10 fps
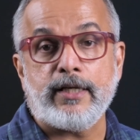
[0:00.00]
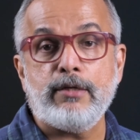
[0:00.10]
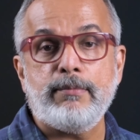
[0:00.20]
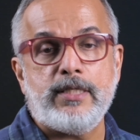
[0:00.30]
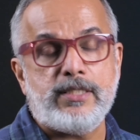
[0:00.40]

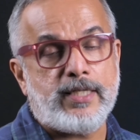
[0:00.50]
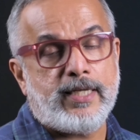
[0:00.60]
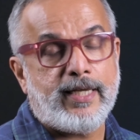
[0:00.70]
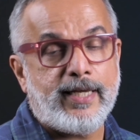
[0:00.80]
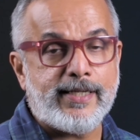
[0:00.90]

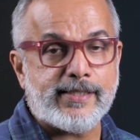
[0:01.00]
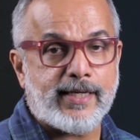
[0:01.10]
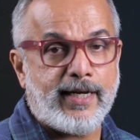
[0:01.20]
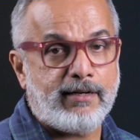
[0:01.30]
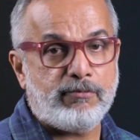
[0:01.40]
humidity
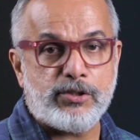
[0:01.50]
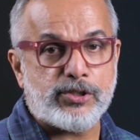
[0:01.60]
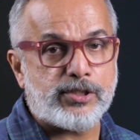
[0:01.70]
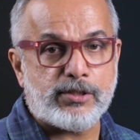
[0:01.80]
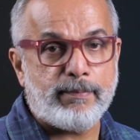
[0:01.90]
inside, which
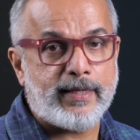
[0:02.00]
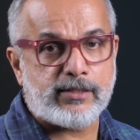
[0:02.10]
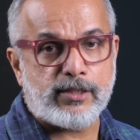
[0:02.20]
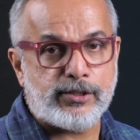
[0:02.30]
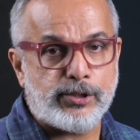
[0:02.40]
is
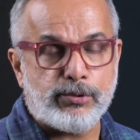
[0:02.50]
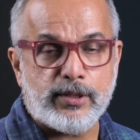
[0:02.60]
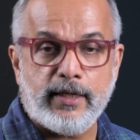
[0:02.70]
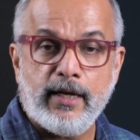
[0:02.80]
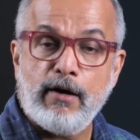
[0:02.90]
best
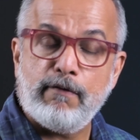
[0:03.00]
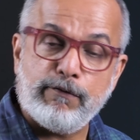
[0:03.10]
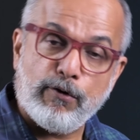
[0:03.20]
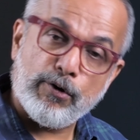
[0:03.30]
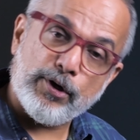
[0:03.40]
suited
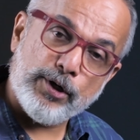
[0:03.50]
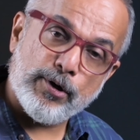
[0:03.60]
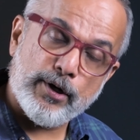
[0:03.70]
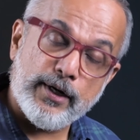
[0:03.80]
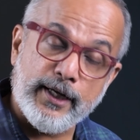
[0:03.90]
for
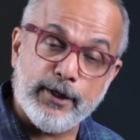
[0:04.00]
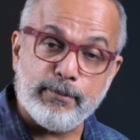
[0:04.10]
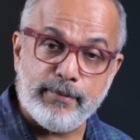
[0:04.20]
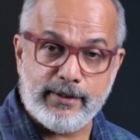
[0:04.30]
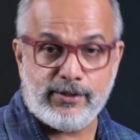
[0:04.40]
your
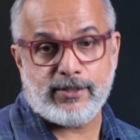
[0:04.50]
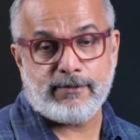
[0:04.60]
equipments.